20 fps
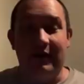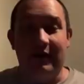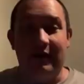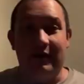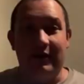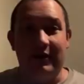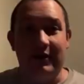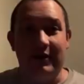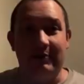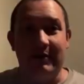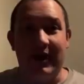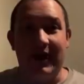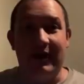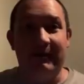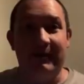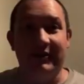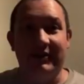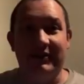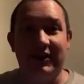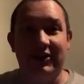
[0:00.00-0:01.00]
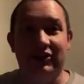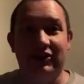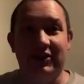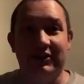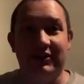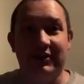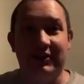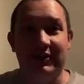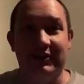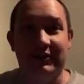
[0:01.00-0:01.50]
the
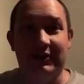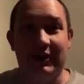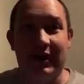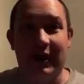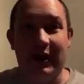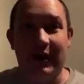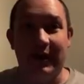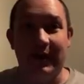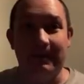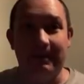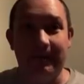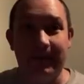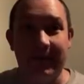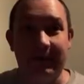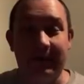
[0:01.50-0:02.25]
manifestations in the sky,